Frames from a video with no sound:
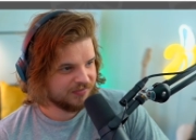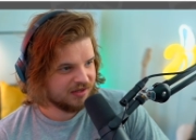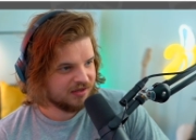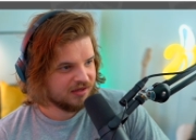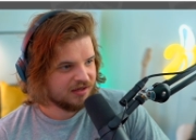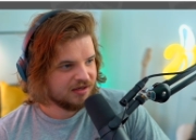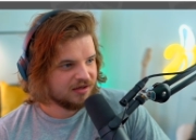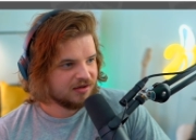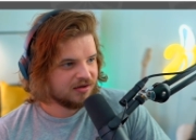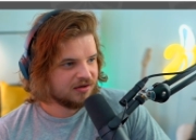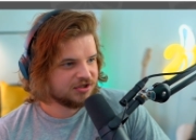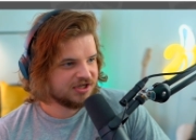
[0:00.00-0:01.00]

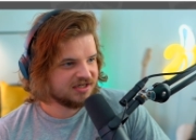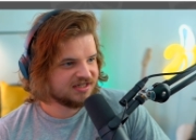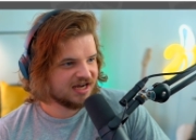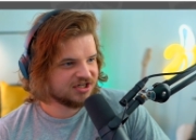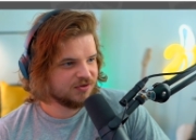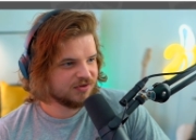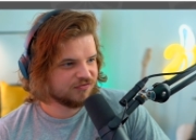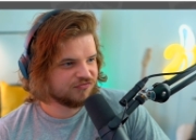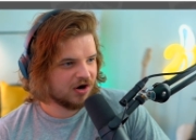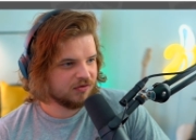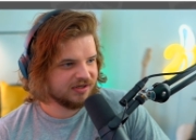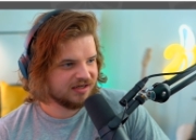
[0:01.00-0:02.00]
Ow! She attacked you with a
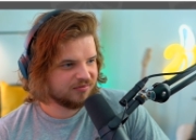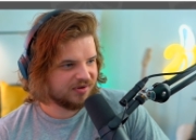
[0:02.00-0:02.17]
rolling